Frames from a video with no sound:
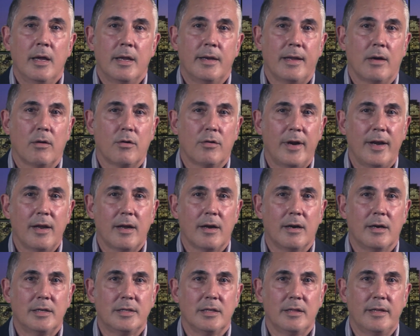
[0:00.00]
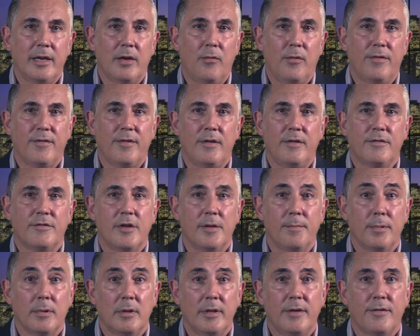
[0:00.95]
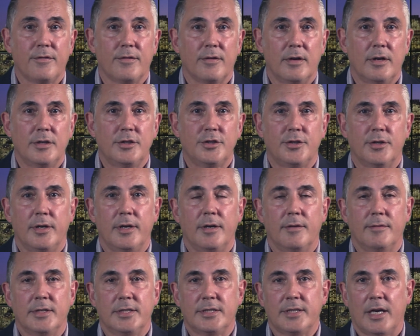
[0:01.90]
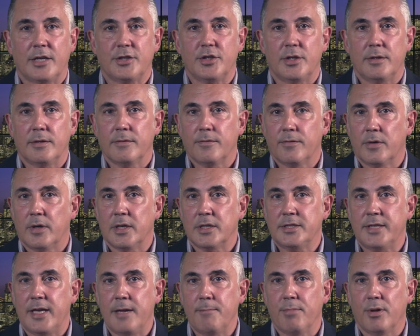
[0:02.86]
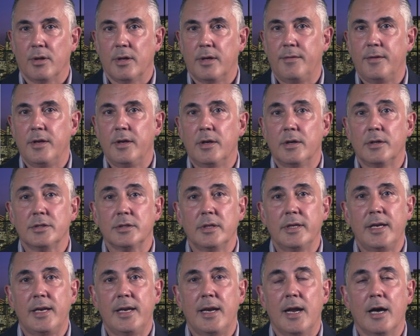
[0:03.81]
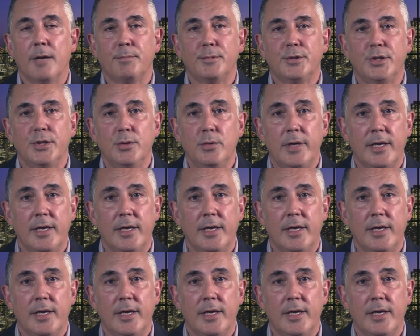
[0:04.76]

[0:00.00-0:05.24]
Now, credit card delinquencies typically surge during a recession. For example, in the years leading up to